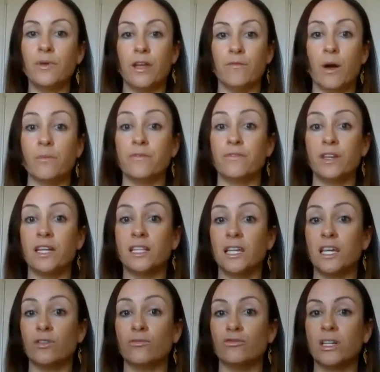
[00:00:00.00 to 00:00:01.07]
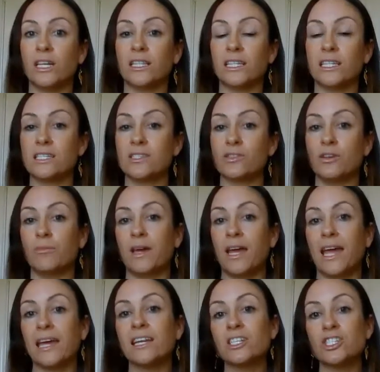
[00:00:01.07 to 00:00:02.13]
if I'm feeling really super
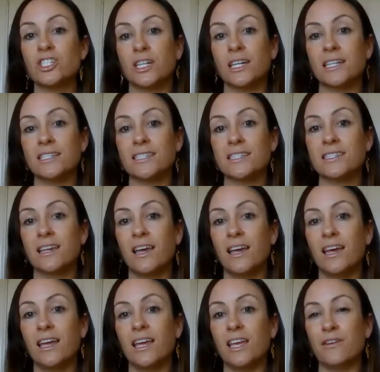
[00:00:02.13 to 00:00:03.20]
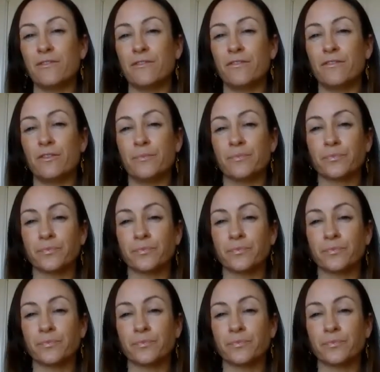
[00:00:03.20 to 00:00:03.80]
anxious, if